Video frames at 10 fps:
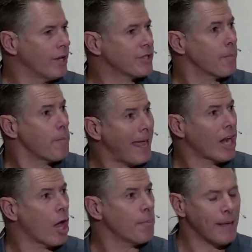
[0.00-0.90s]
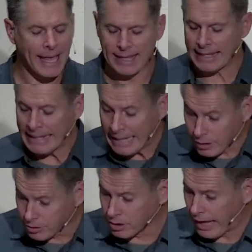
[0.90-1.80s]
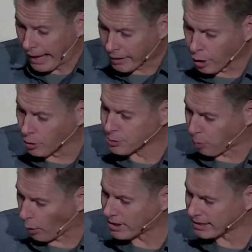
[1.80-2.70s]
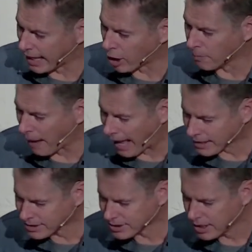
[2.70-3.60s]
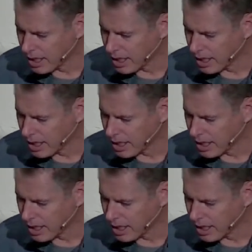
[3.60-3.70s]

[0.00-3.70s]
or may not be literal arrows pointed at our backs,